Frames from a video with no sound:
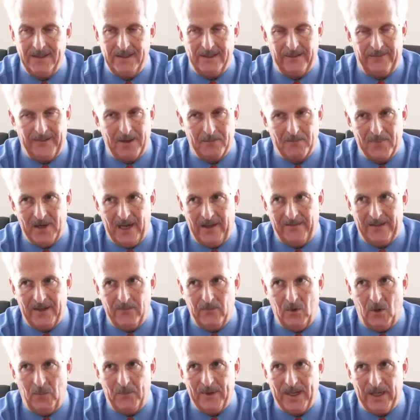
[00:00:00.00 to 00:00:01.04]
Now they probably
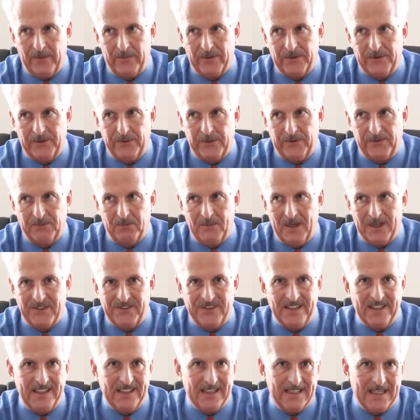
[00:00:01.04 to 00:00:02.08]
won't be able to do as
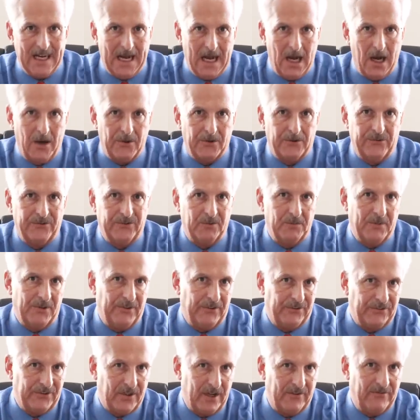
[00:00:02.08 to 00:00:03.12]
much eating out or some of
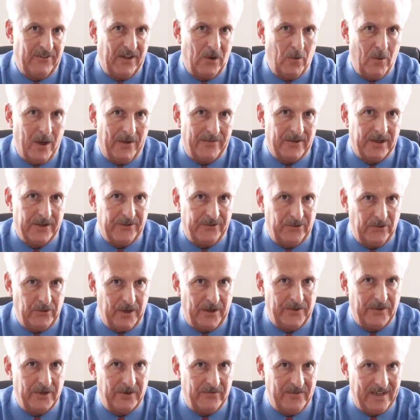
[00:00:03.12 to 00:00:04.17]
the stuff they wanted to do
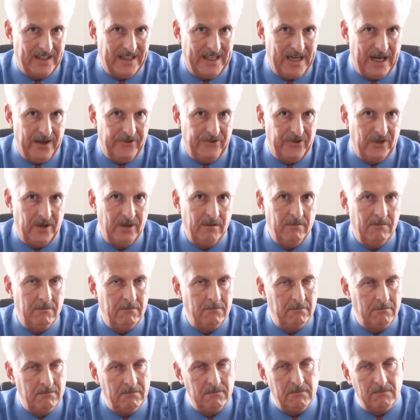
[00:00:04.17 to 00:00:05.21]
on their vacation,
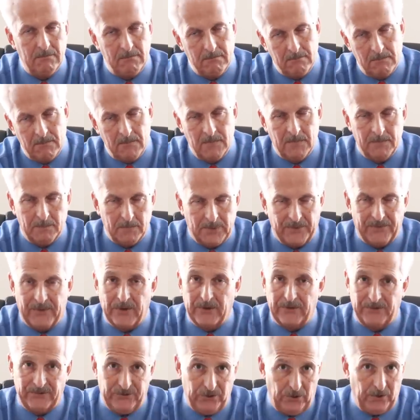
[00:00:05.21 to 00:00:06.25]
but
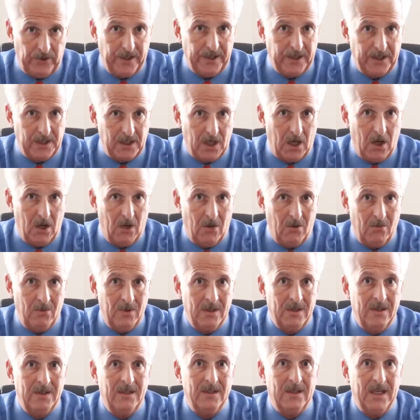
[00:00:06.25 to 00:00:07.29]
they're still going to
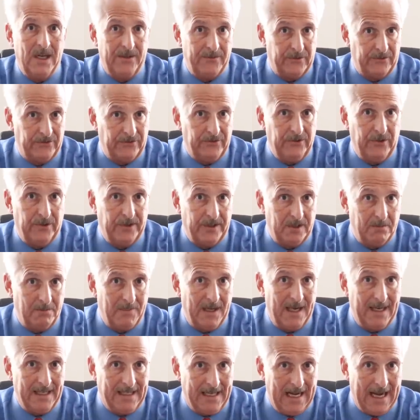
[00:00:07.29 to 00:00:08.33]
go and they're still going to
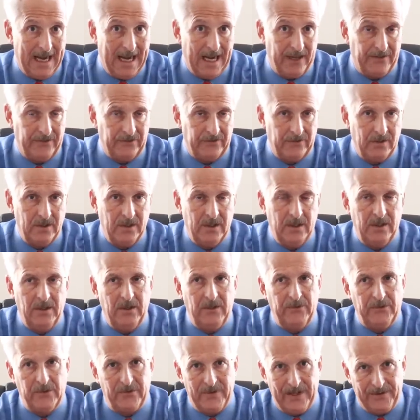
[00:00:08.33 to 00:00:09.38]
buy gas.
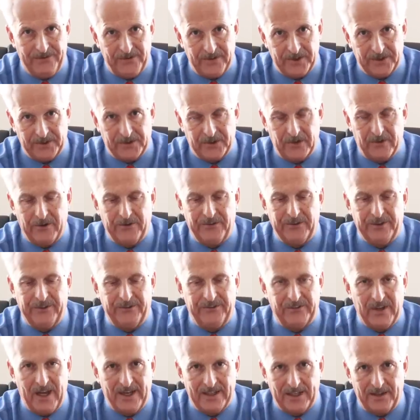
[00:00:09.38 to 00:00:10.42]
So that's an encouraging
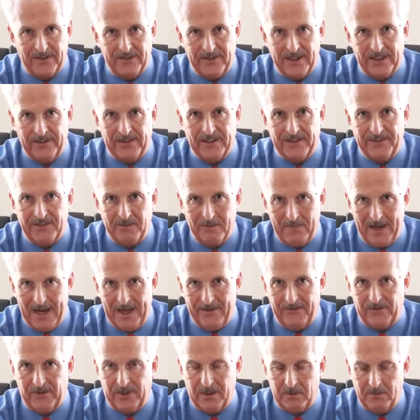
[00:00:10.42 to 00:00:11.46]
sign. I think that
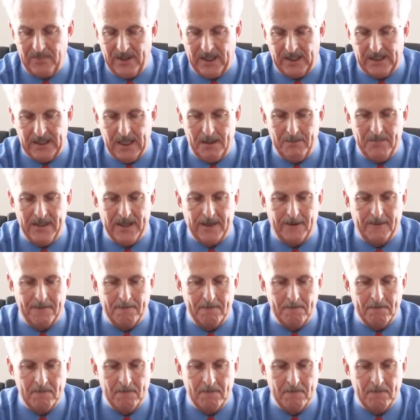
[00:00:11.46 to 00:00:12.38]
demand's going to pick up here.